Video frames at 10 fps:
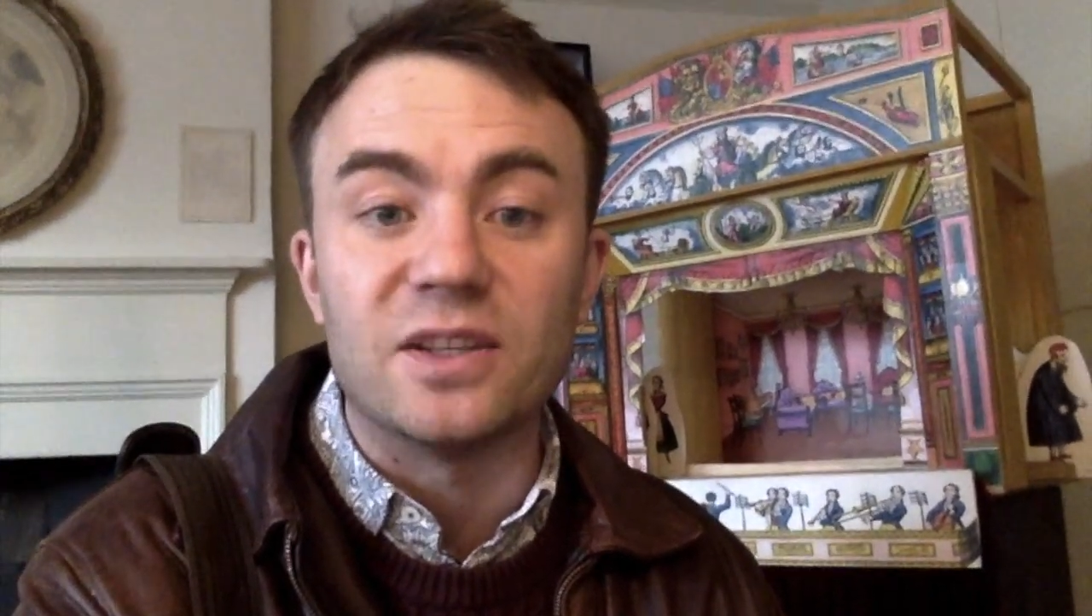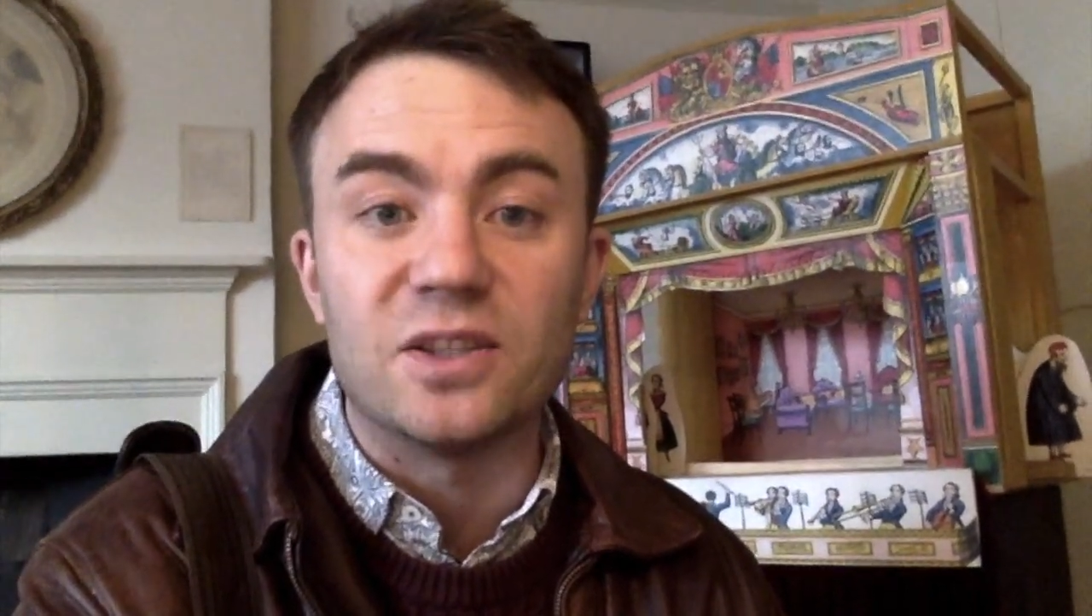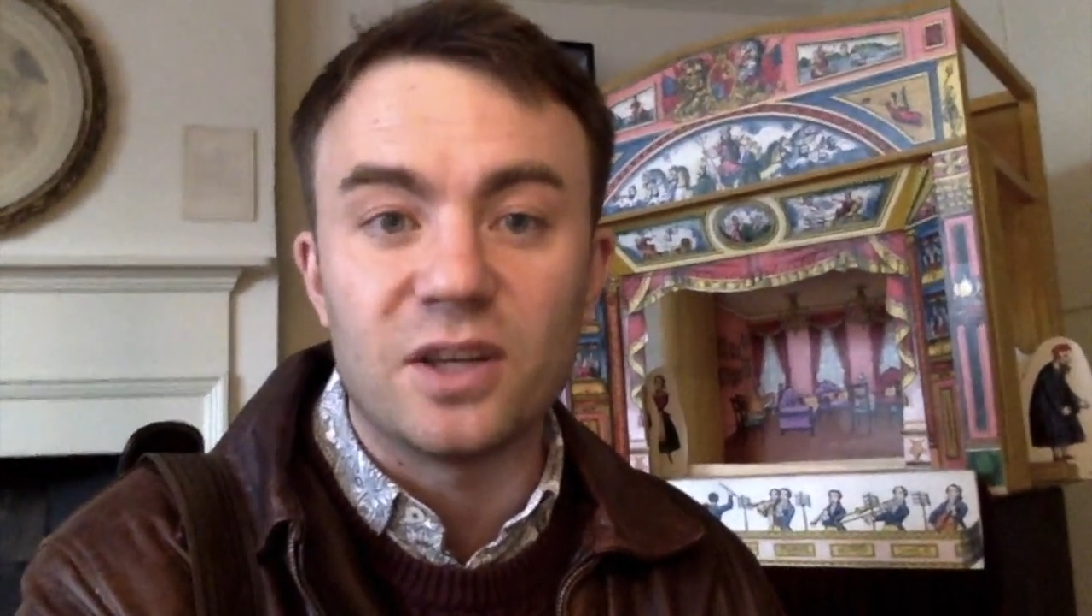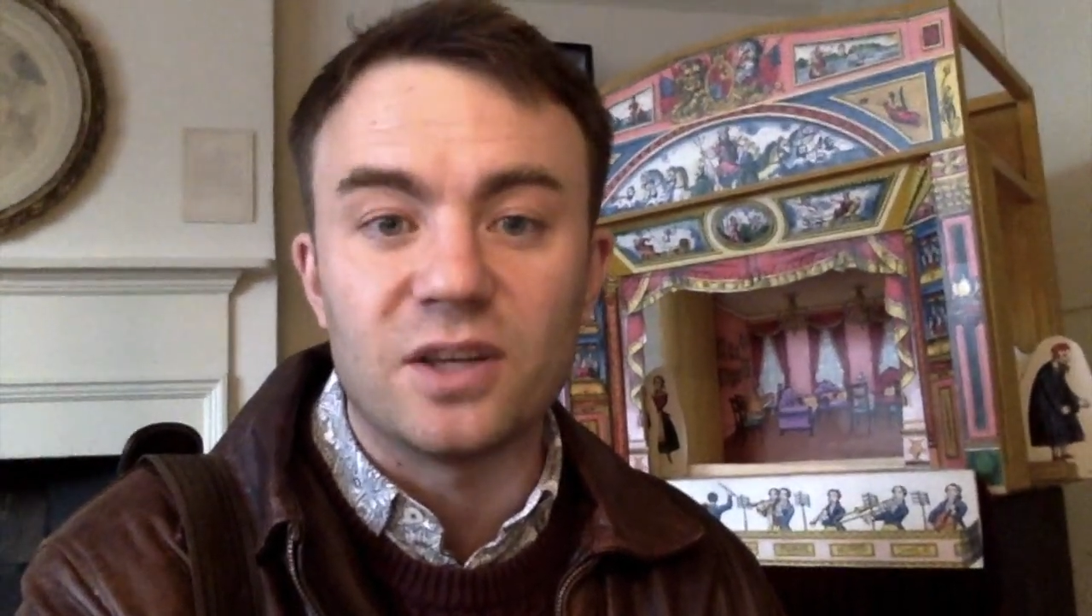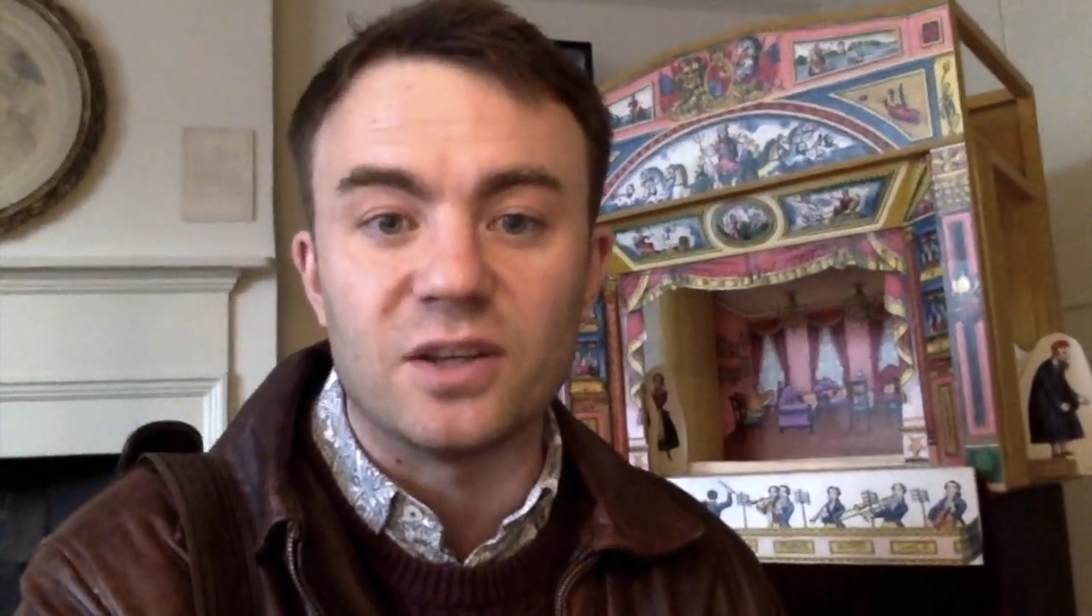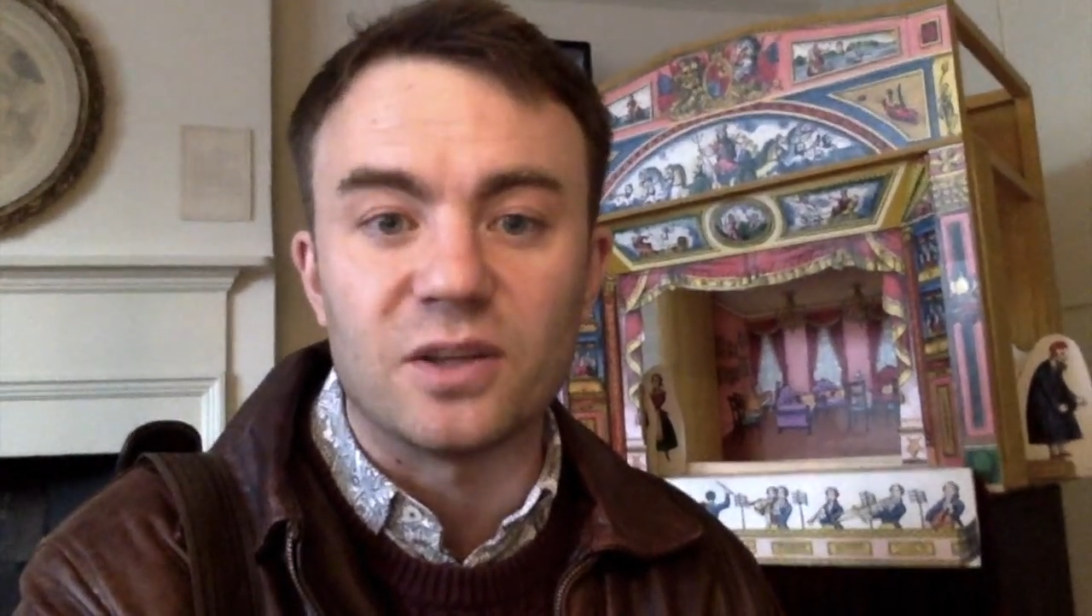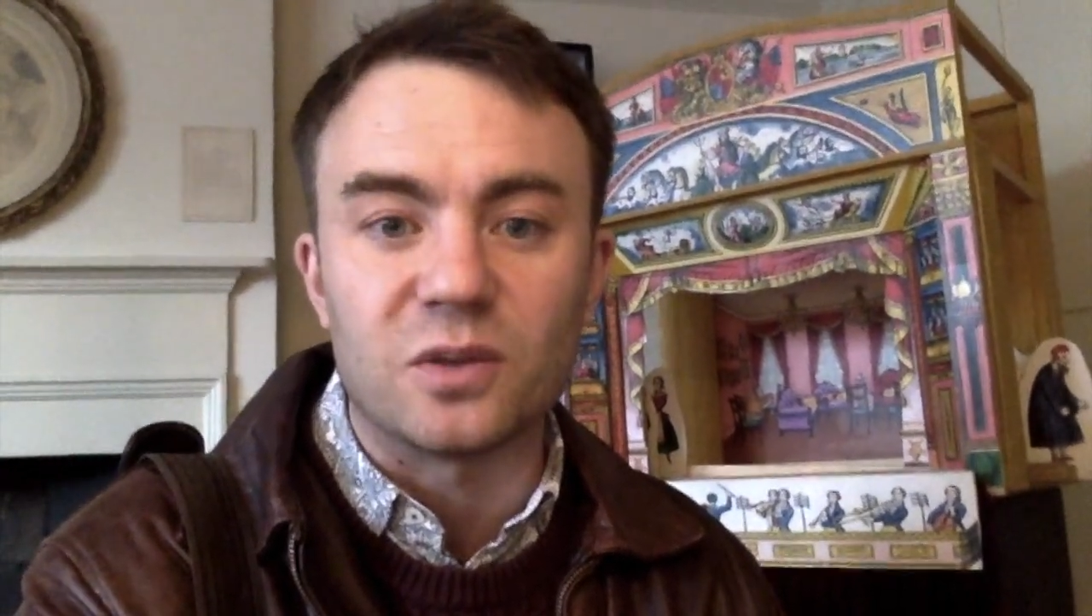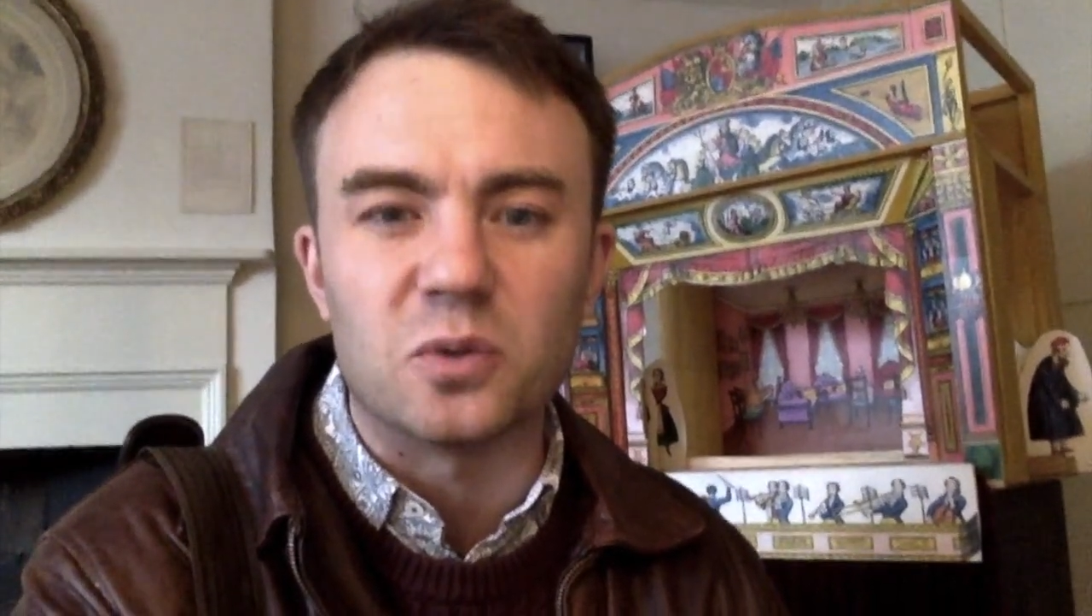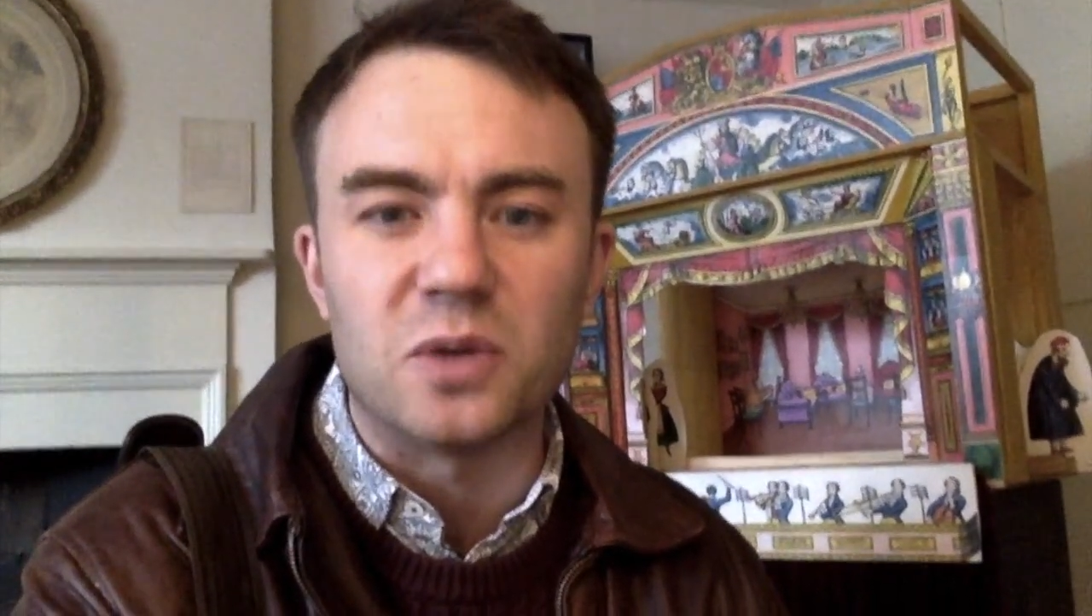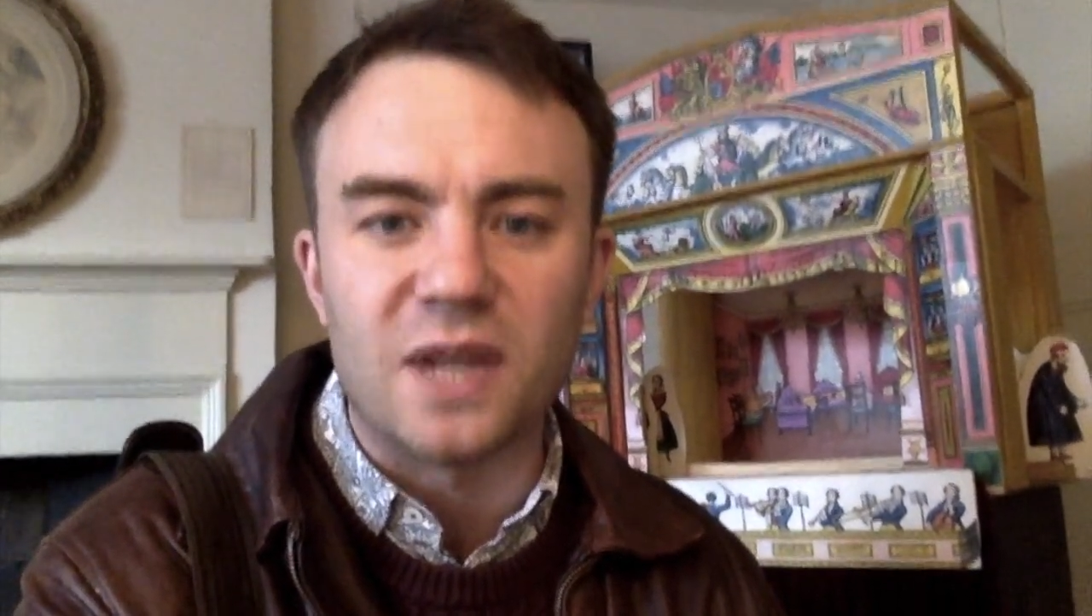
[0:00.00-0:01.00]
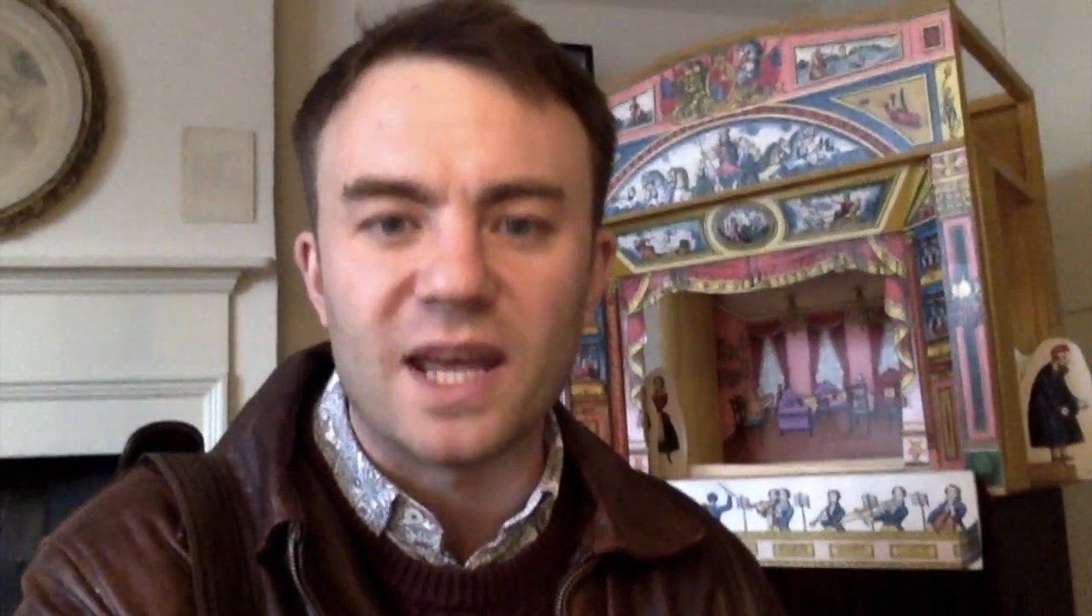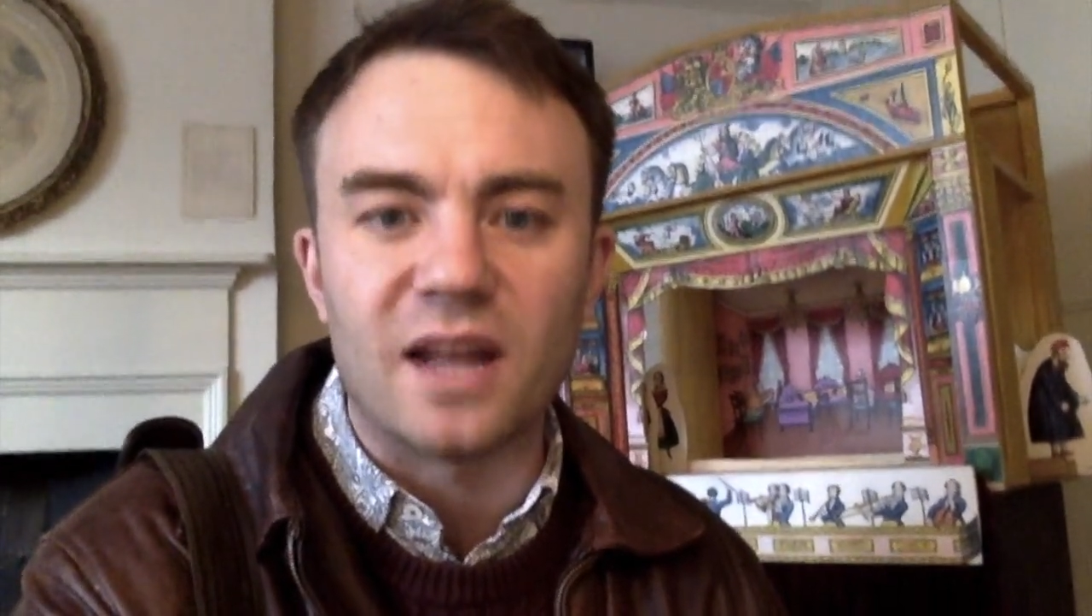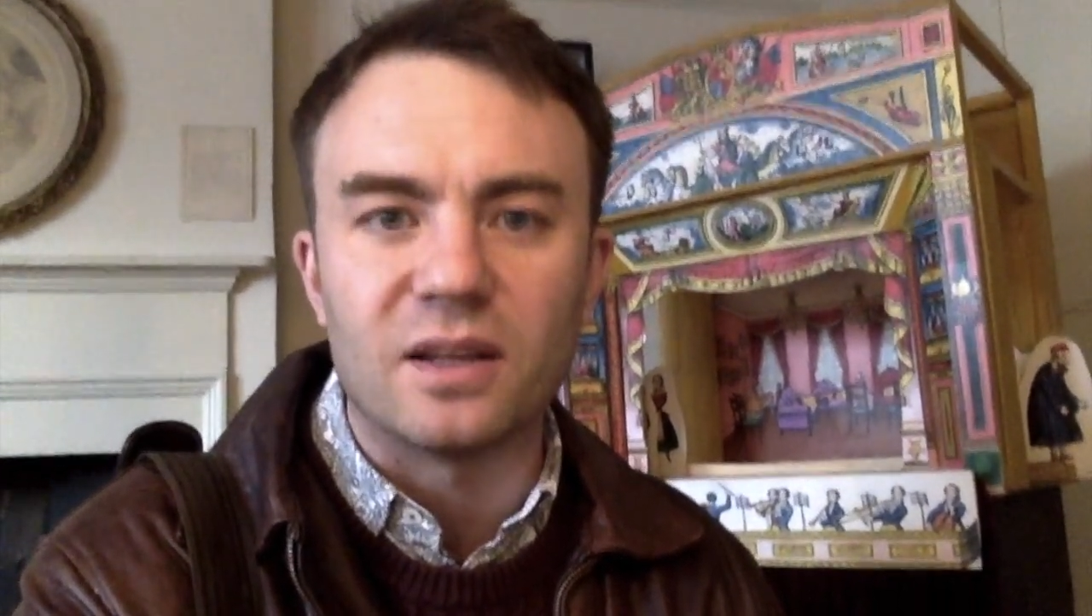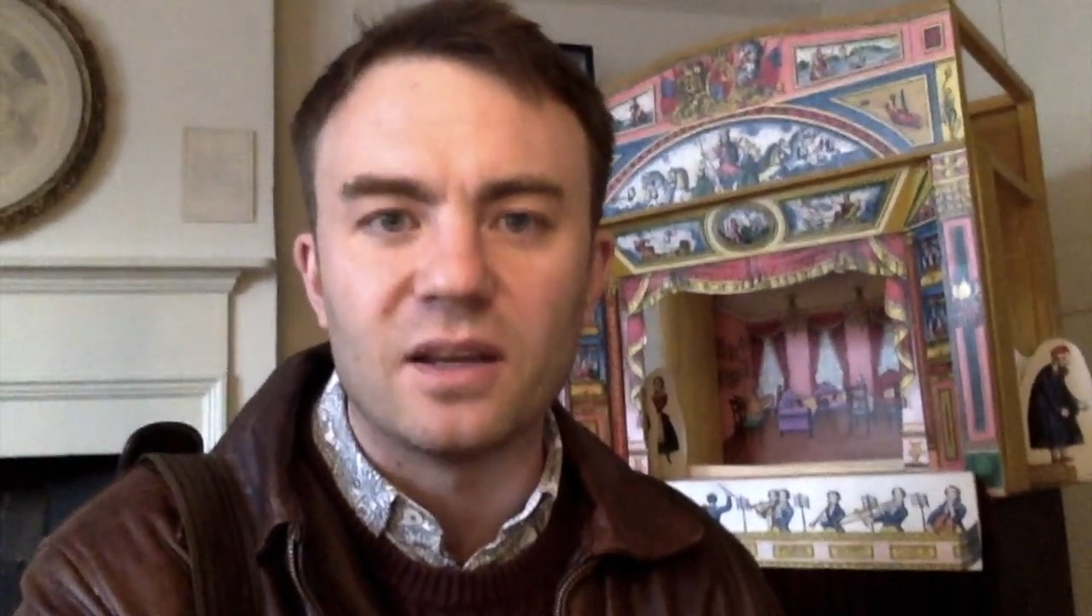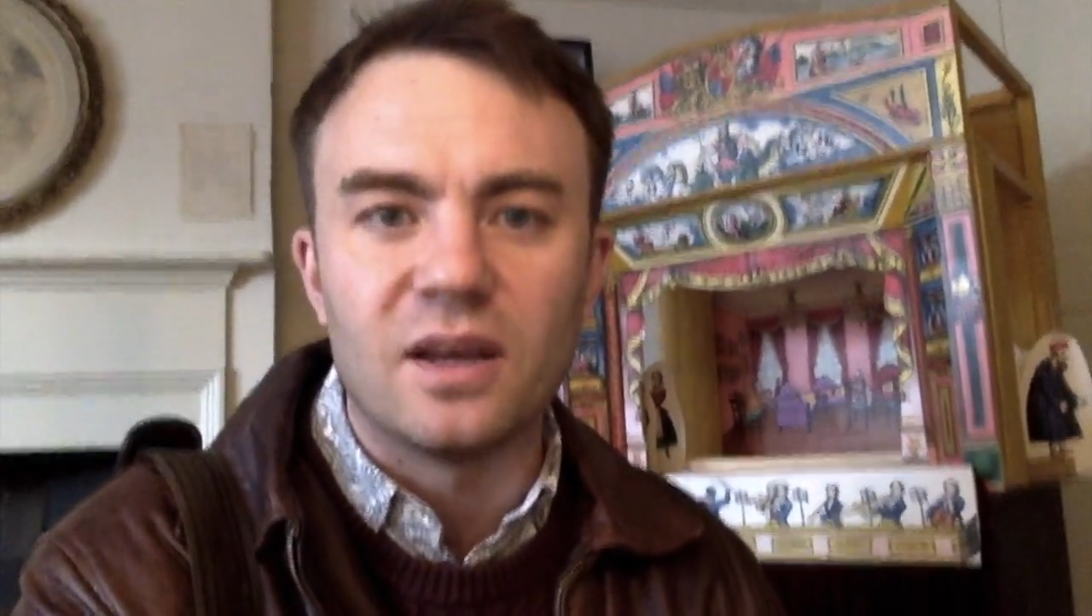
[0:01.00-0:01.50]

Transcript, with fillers: Ternan, or Nell,